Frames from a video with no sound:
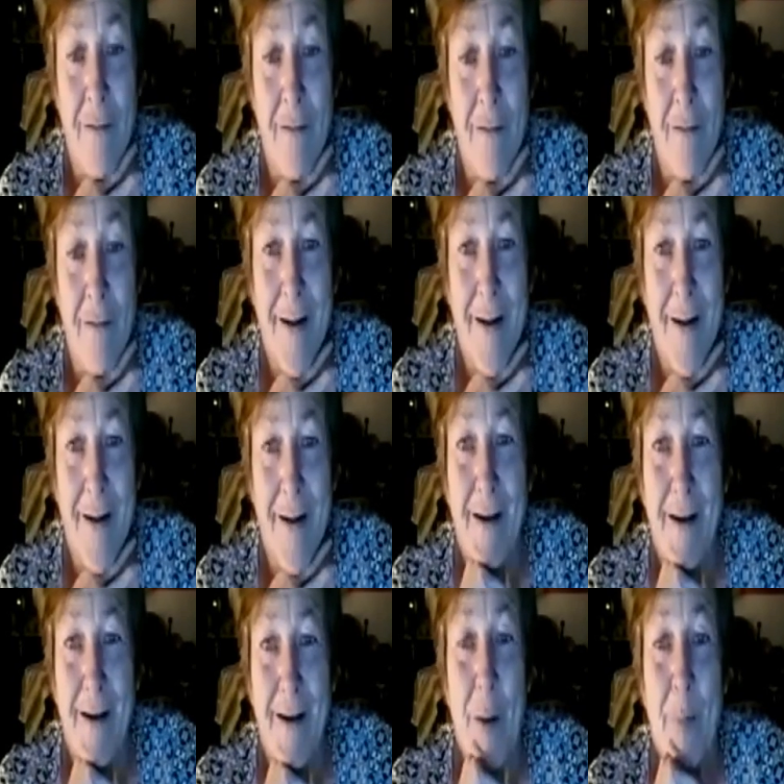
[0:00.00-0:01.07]

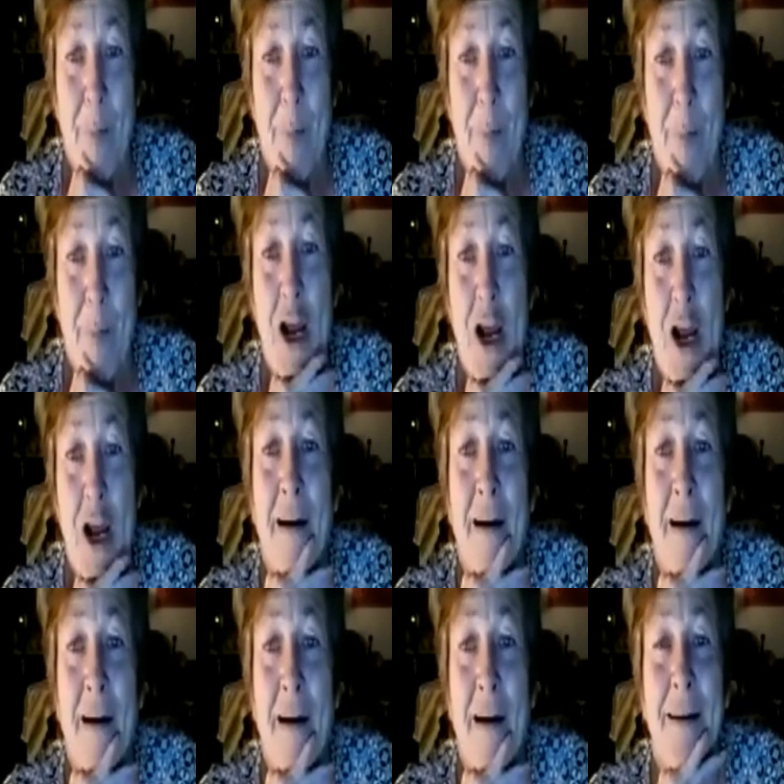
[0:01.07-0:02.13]
agenda,
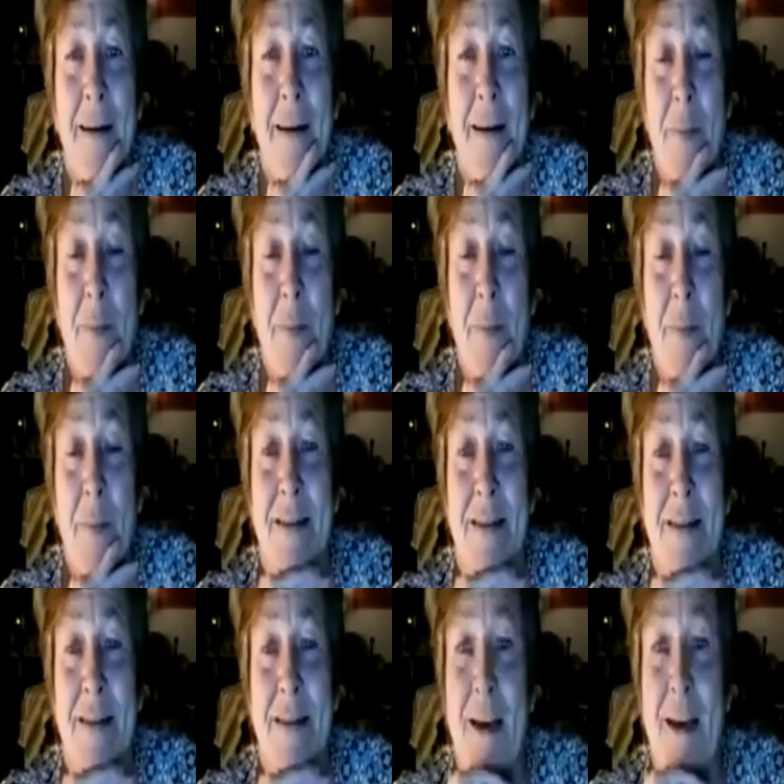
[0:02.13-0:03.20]
because if
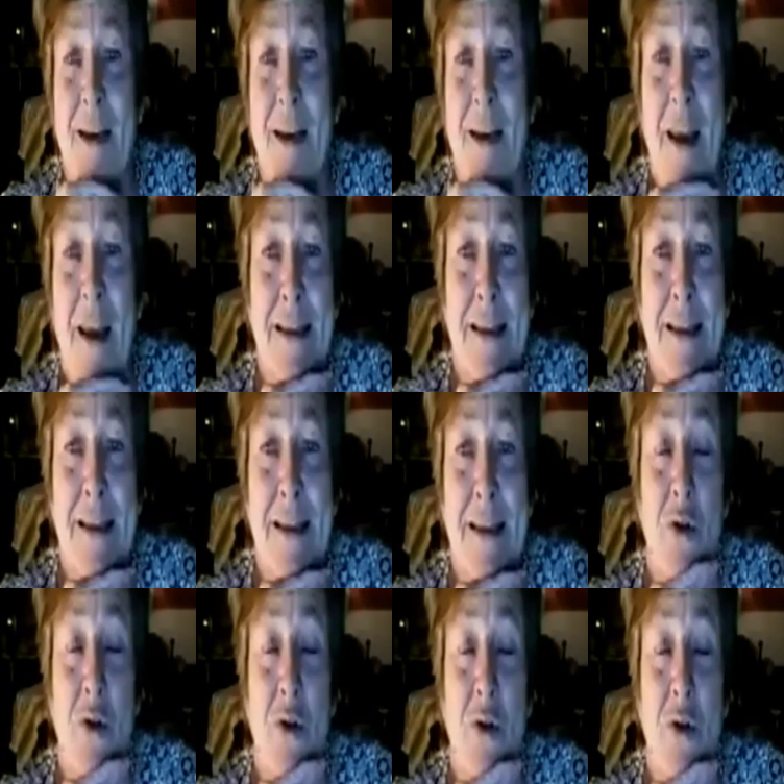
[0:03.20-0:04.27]
they can
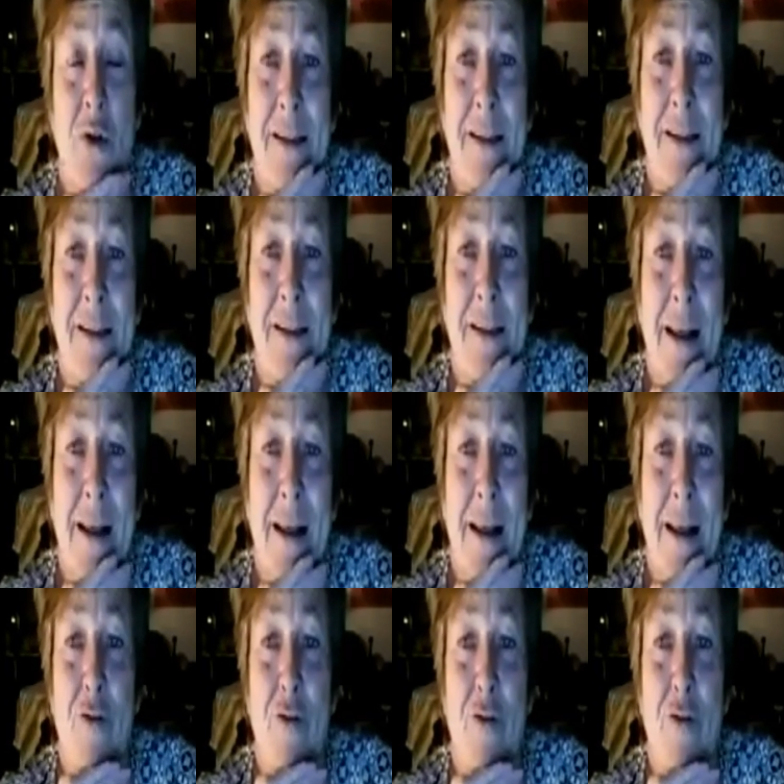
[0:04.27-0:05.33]
discount every
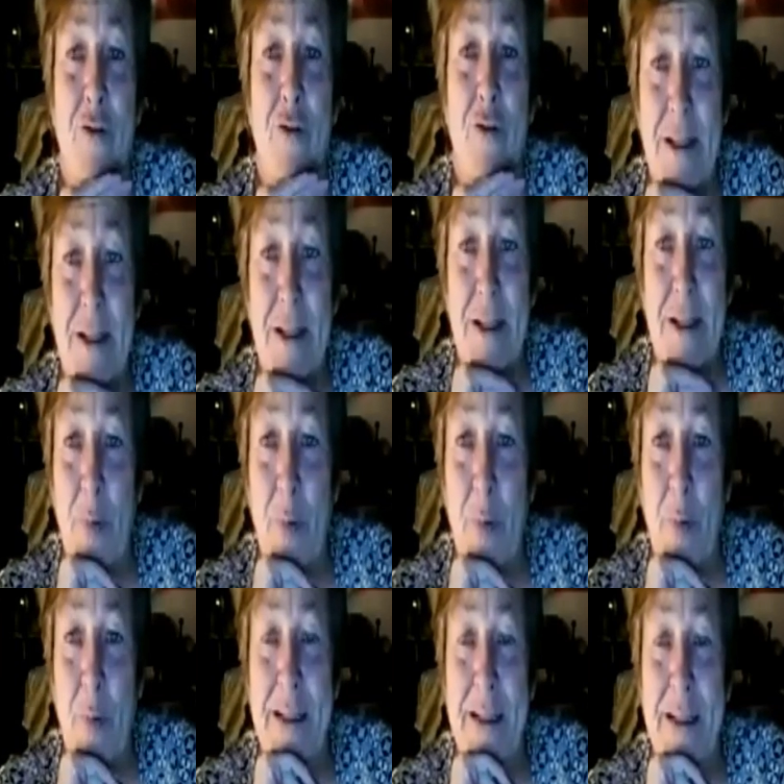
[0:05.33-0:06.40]
Métis person
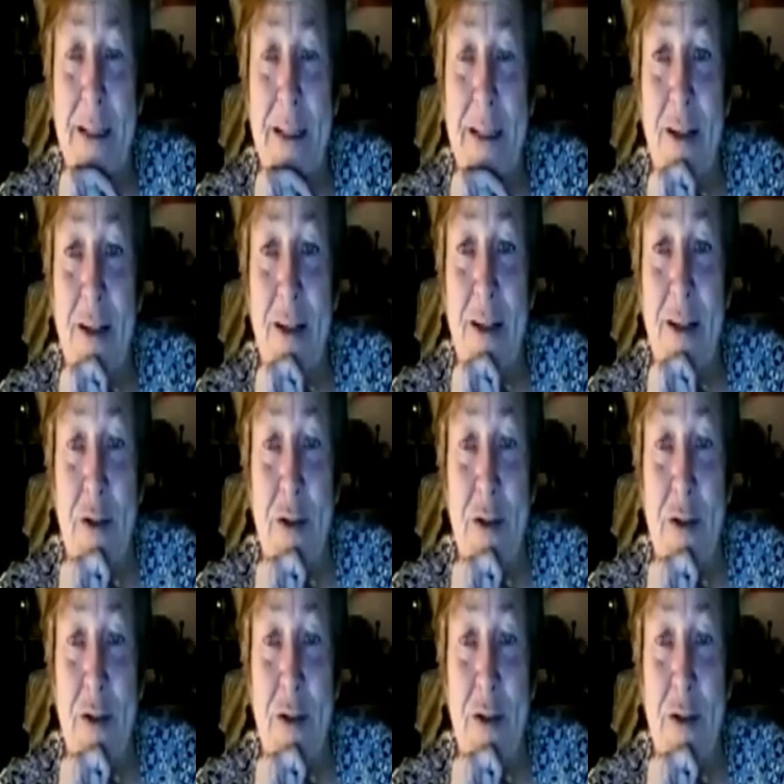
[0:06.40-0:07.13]
in